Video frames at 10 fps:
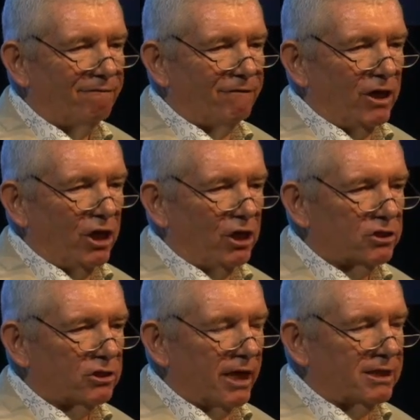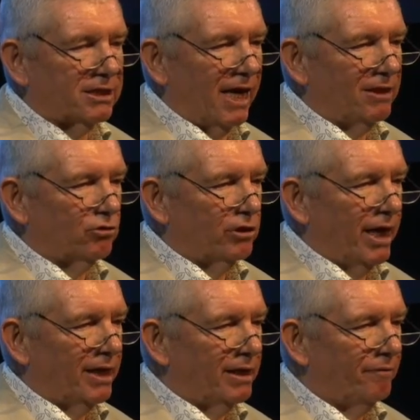finished. Let's say it
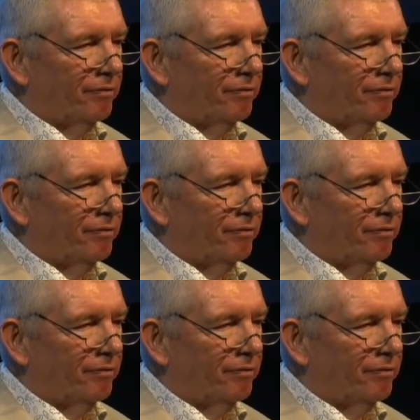together.